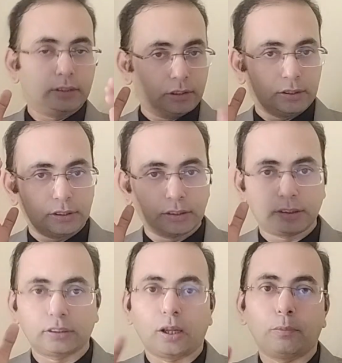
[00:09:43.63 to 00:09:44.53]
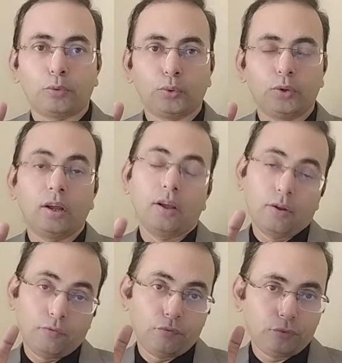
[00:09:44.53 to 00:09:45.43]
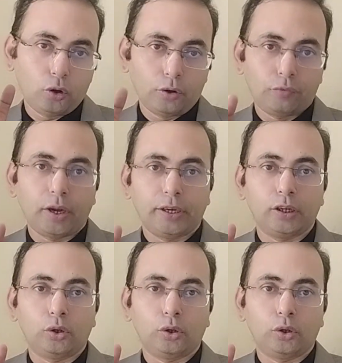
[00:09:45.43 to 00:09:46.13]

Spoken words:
This is the thumb rule on a final